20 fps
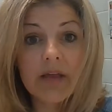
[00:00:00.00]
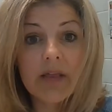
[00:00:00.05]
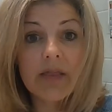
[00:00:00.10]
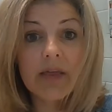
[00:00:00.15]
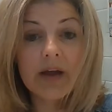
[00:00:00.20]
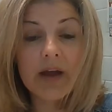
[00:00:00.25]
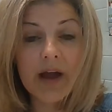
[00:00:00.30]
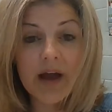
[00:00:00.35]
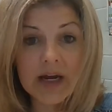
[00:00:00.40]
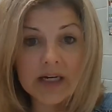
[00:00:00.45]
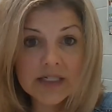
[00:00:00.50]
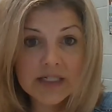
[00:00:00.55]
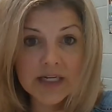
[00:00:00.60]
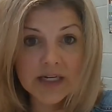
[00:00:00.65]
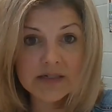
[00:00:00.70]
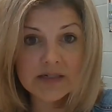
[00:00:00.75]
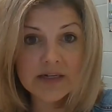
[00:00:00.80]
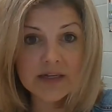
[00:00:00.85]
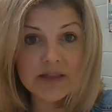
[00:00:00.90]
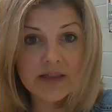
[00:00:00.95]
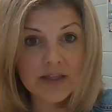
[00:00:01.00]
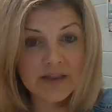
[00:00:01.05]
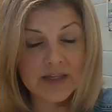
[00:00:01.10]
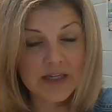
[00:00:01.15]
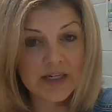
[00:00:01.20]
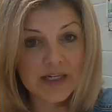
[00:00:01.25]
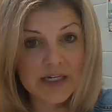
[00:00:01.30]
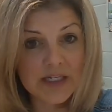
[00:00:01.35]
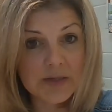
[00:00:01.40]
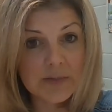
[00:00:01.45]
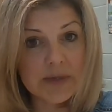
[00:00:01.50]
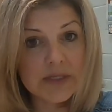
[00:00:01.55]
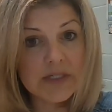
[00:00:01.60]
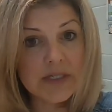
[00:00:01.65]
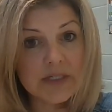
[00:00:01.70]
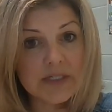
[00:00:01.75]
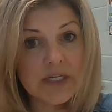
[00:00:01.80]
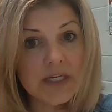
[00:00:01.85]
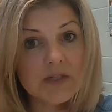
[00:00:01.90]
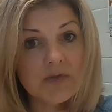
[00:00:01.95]
the content that they need to be
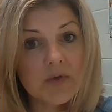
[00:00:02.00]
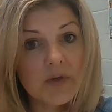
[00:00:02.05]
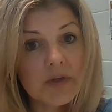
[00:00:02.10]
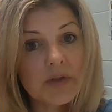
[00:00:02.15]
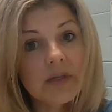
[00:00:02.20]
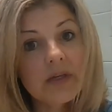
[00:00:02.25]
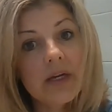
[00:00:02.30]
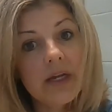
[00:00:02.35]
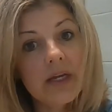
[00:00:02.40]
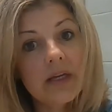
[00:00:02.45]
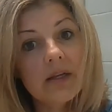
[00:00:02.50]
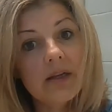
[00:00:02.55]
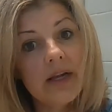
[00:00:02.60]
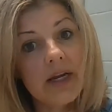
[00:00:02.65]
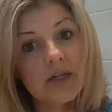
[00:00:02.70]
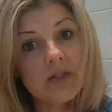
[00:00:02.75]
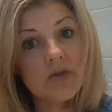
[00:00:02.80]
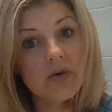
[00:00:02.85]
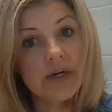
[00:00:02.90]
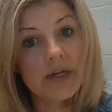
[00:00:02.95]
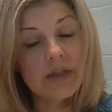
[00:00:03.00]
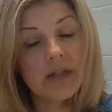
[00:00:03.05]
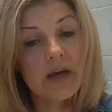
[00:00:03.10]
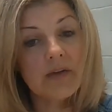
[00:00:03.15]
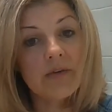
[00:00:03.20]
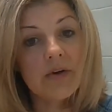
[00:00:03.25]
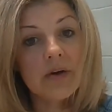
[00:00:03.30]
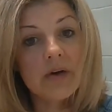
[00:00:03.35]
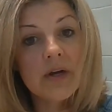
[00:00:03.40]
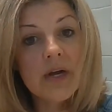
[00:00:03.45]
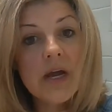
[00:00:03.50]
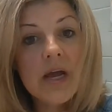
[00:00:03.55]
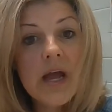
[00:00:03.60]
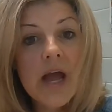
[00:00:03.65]
successful at the next grade level,